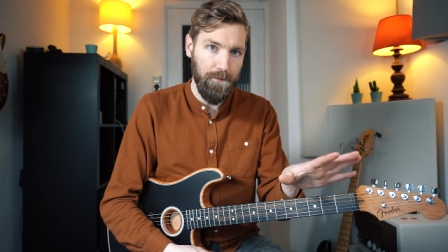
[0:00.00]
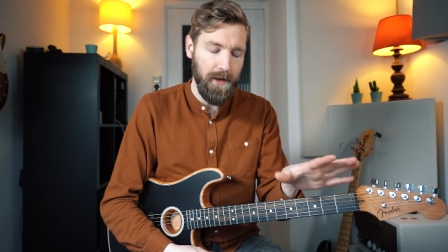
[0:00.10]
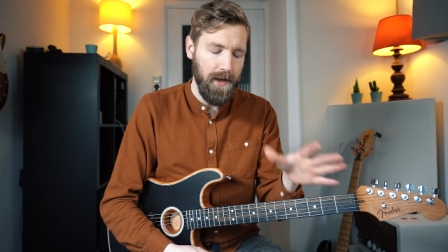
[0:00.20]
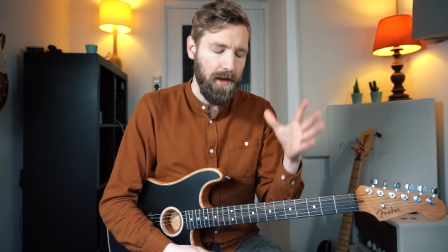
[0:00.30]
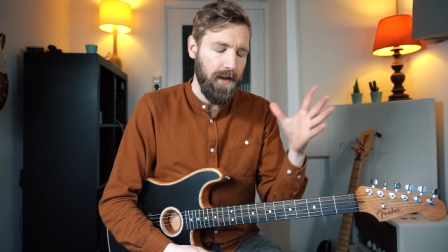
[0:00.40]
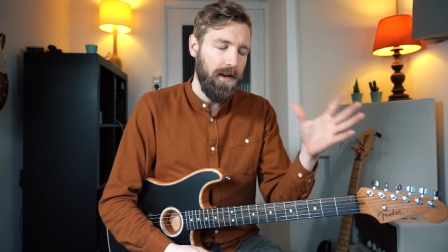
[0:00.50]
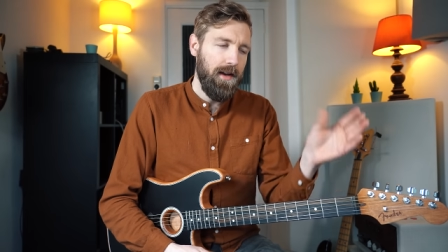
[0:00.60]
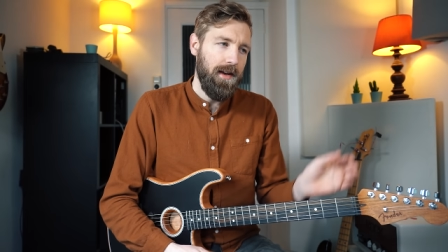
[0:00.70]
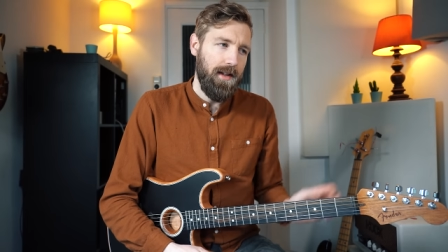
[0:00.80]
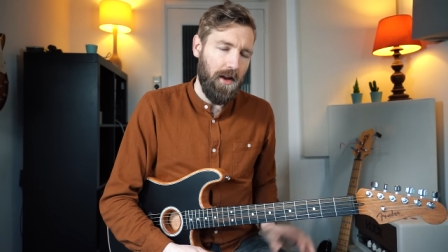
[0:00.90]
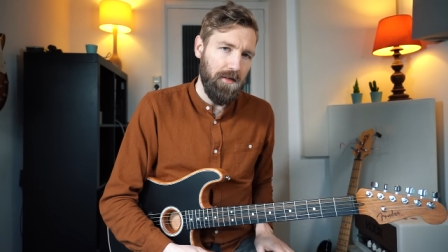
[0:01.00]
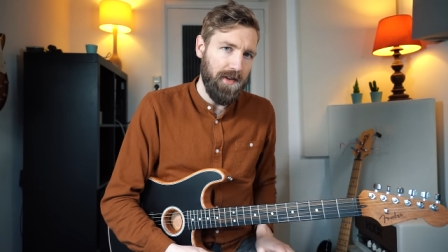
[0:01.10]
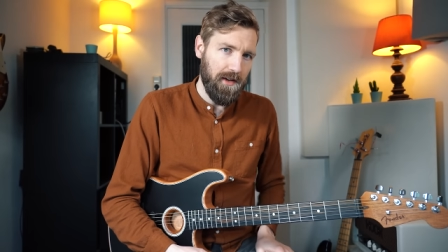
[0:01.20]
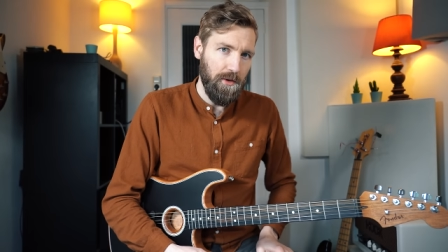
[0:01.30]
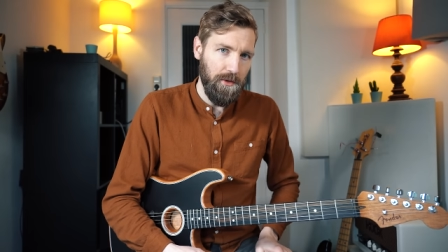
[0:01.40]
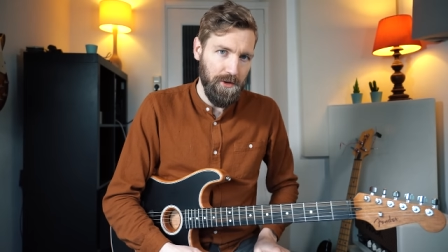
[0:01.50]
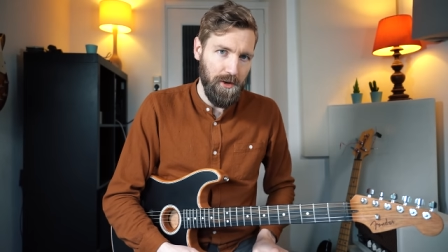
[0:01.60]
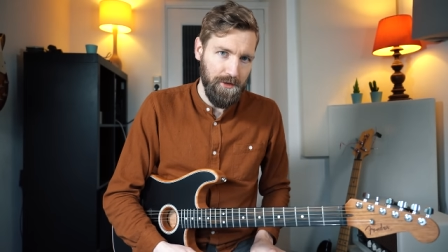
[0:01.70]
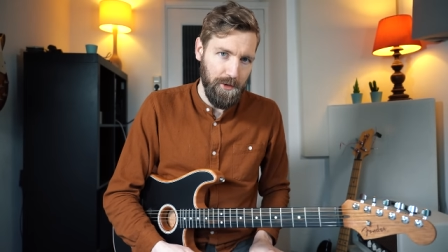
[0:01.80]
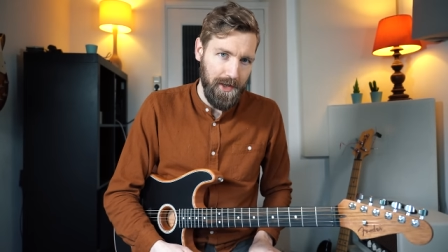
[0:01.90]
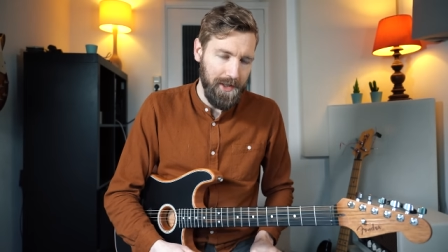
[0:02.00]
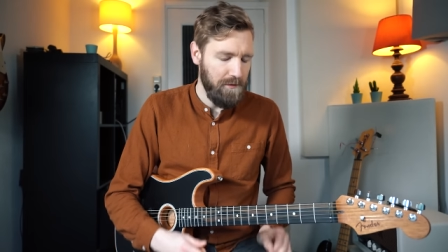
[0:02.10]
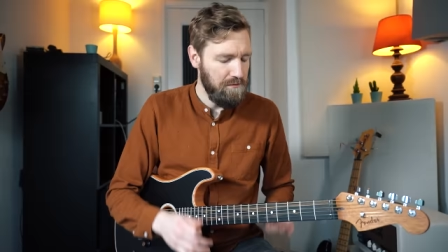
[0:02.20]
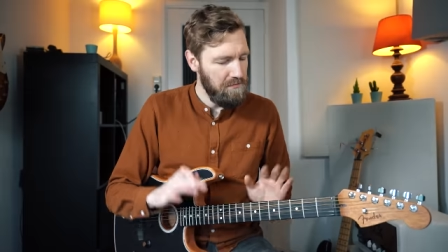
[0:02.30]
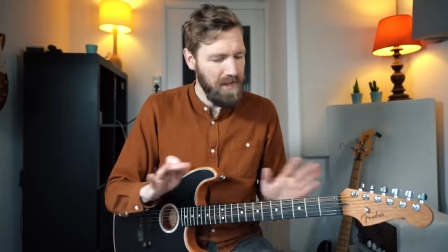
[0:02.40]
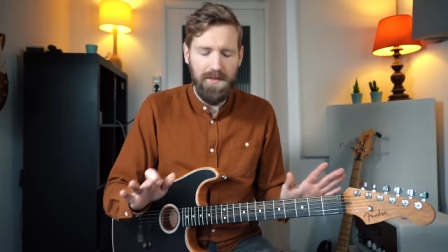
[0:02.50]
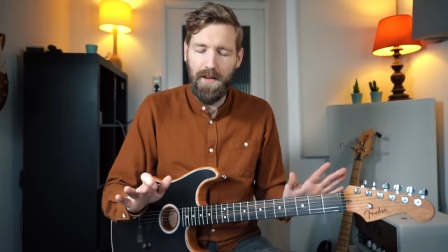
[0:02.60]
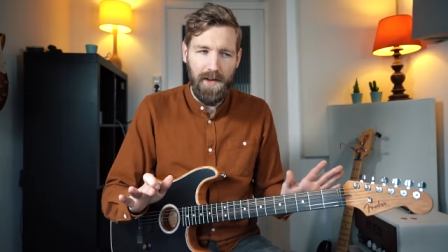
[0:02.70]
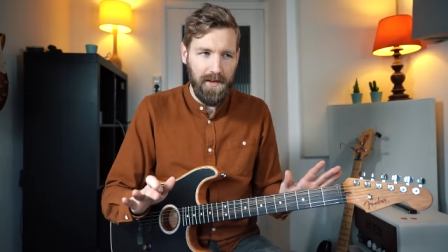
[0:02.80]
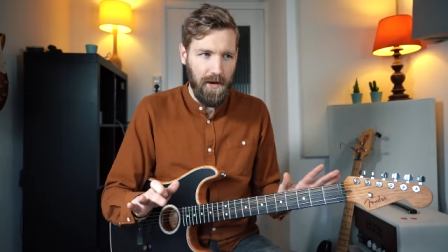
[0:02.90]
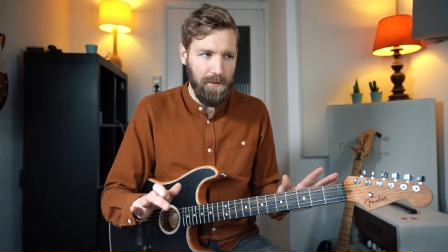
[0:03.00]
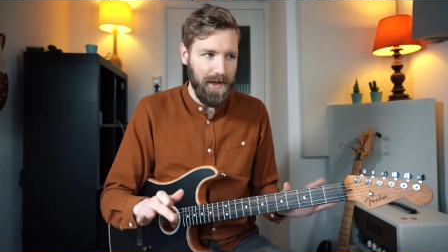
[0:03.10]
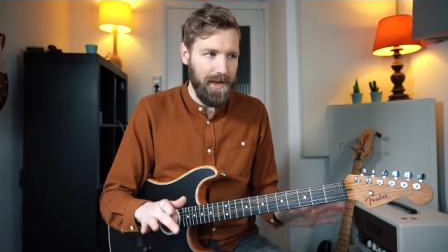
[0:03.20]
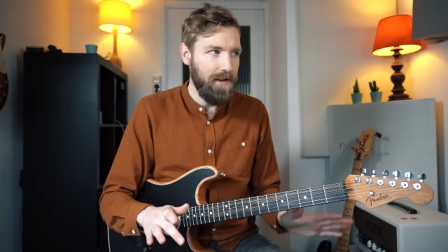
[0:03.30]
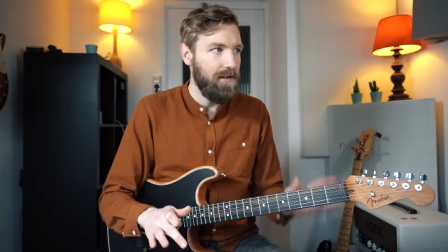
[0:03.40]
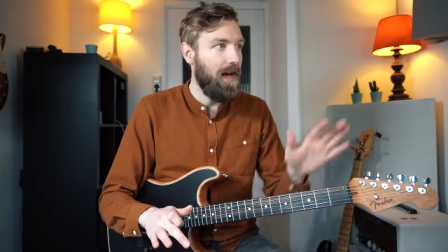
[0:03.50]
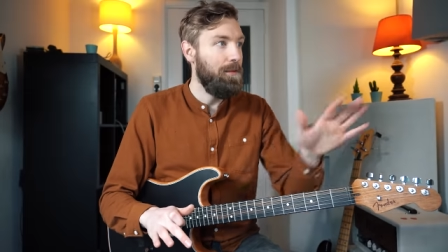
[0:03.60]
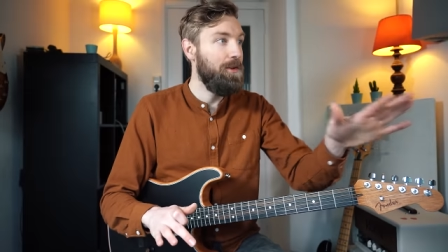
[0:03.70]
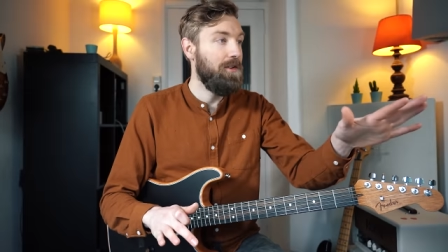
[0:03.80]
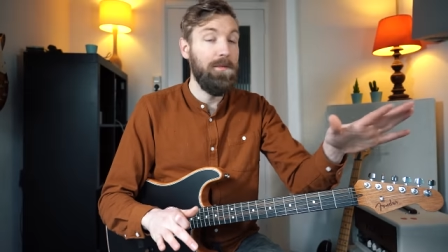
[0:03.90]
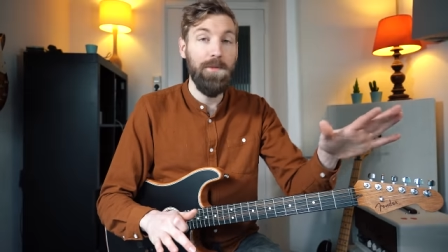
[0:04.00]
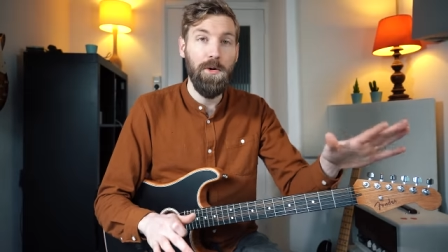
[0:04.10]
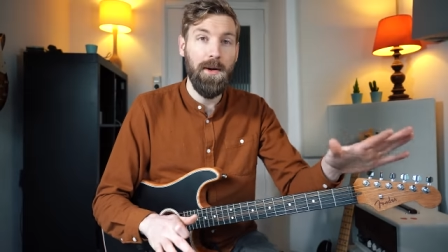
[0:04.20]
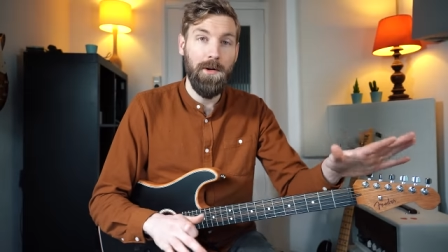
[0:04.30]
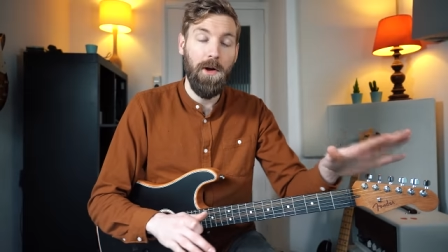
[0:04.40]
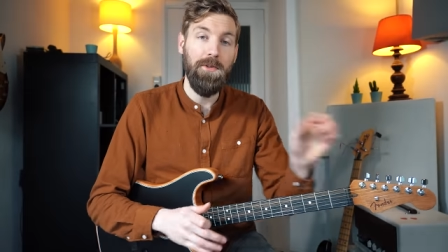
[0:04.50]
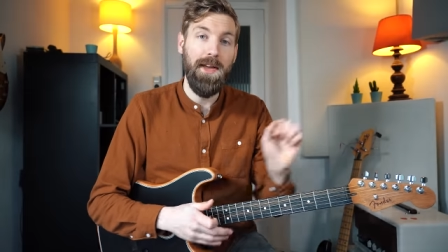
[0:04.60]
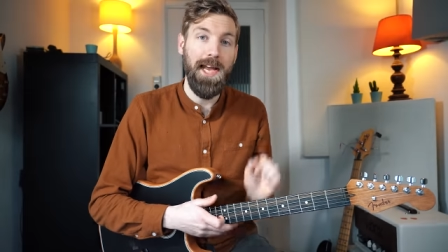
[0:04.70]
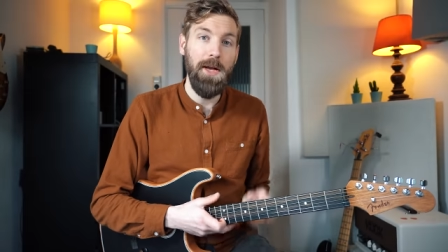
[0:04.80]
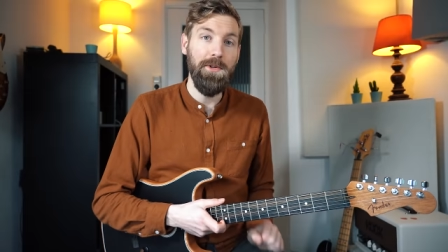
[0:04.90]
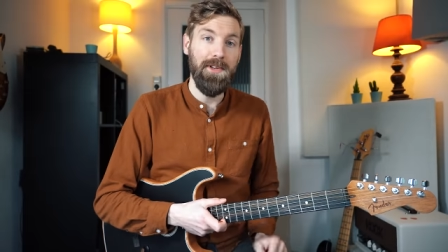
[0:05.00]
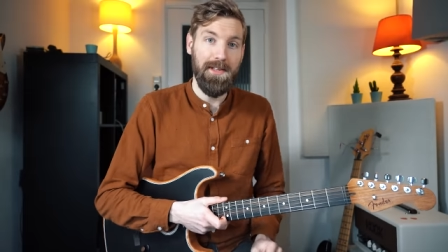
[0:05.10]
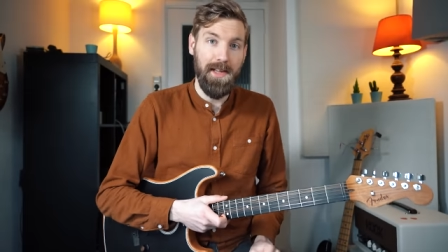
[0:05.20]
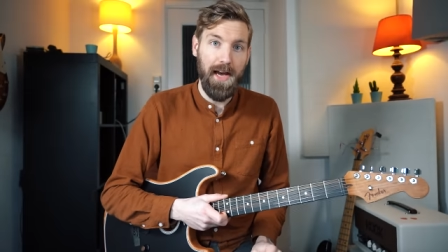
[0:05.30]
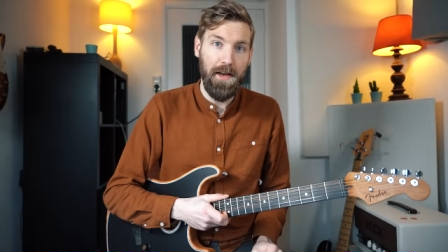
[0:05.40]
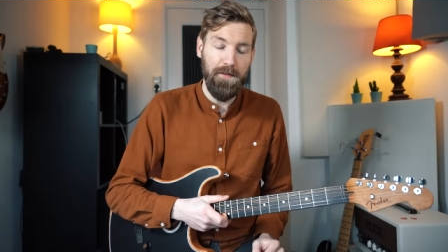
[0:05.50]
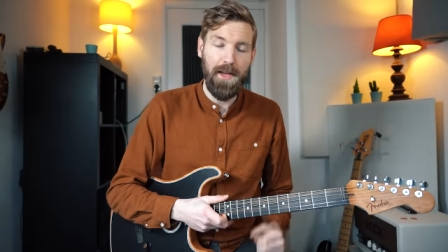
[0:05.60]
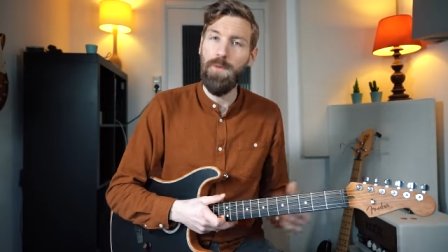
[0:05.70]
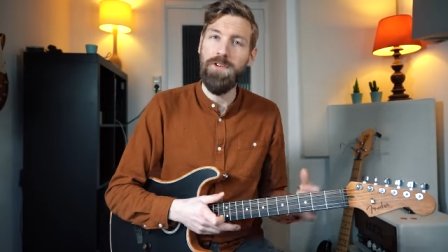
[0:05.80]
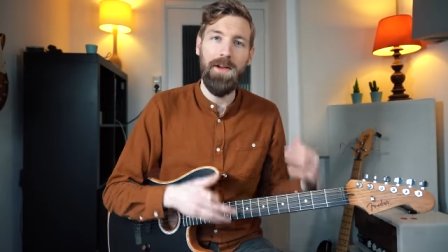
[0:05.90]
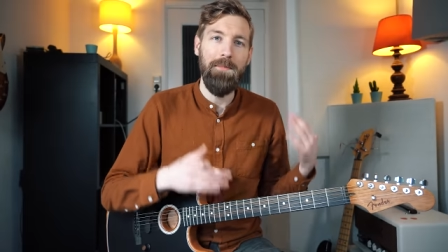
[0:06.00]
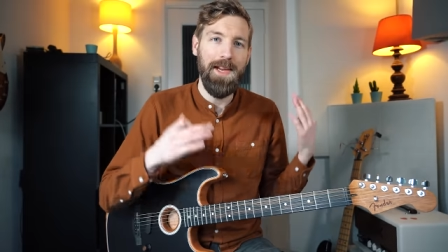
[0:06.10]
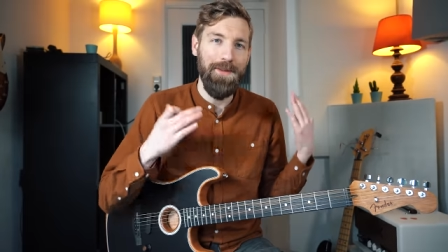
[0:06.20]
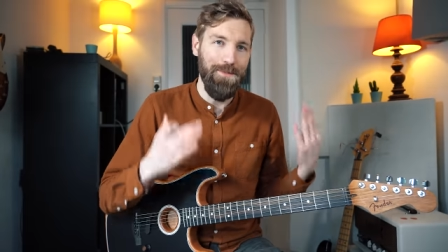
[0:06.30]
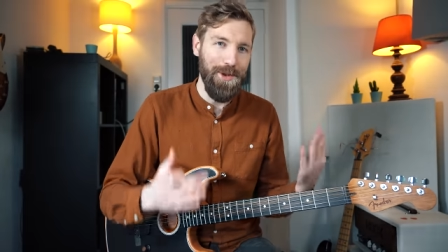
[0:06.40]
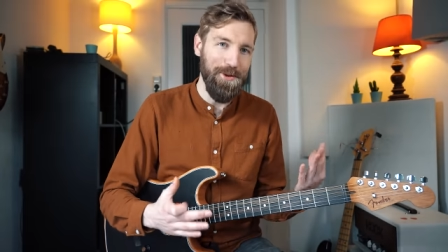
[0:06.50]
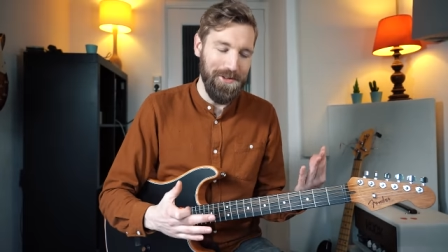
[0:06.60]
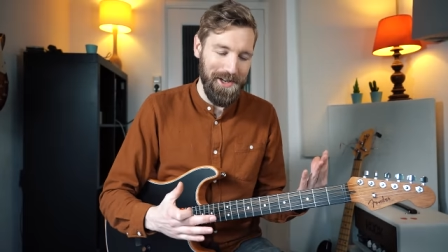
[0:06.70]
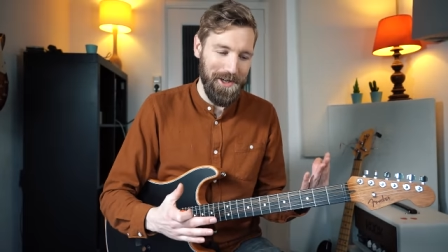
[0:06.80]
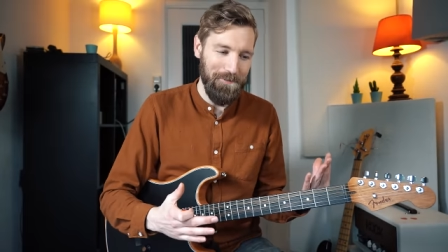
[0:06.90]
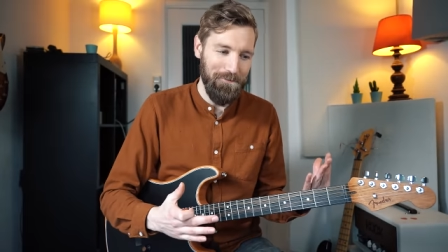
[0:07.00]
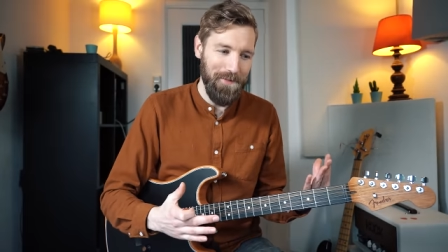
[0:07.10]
A lot of technical terms already. It's not that complicated. I'm using a program called Ableton Live in which I make music.